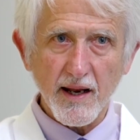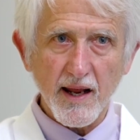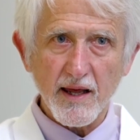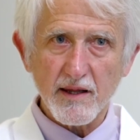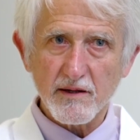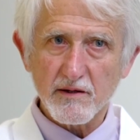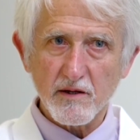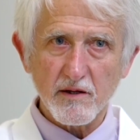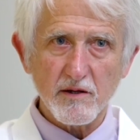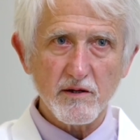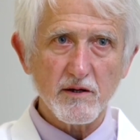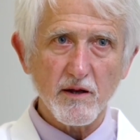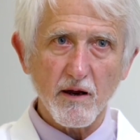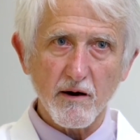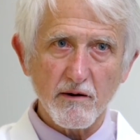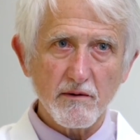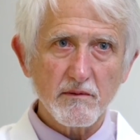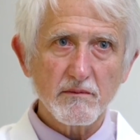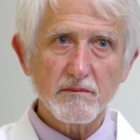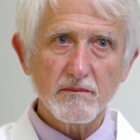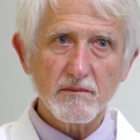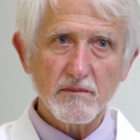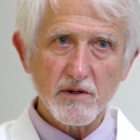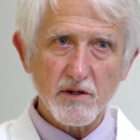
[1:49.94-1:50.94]
has to
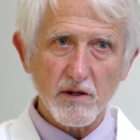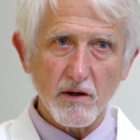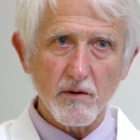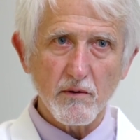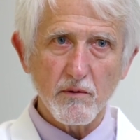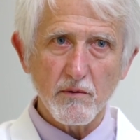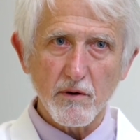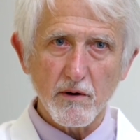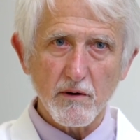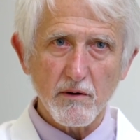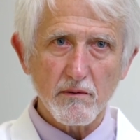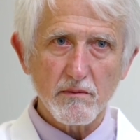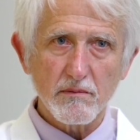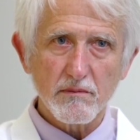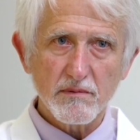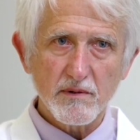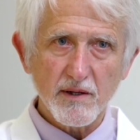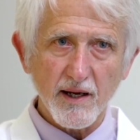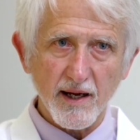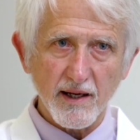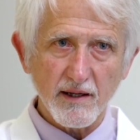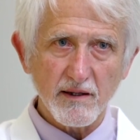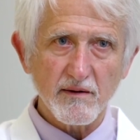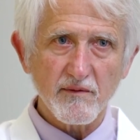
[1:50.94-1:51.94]
start. So we're
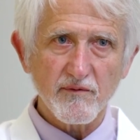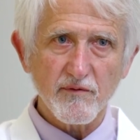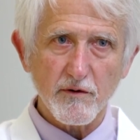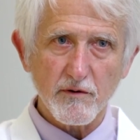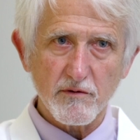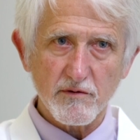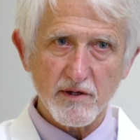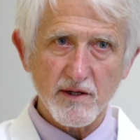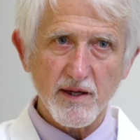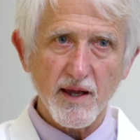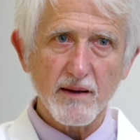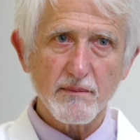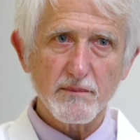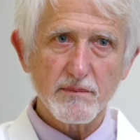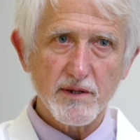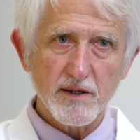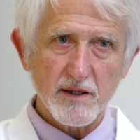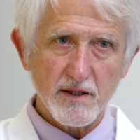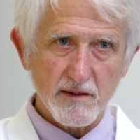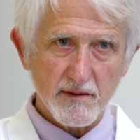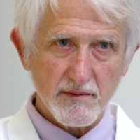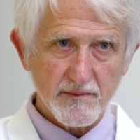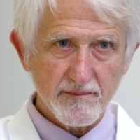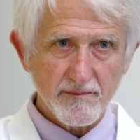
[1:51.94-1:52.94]
taking the first
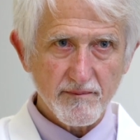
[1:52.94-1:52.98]
steps.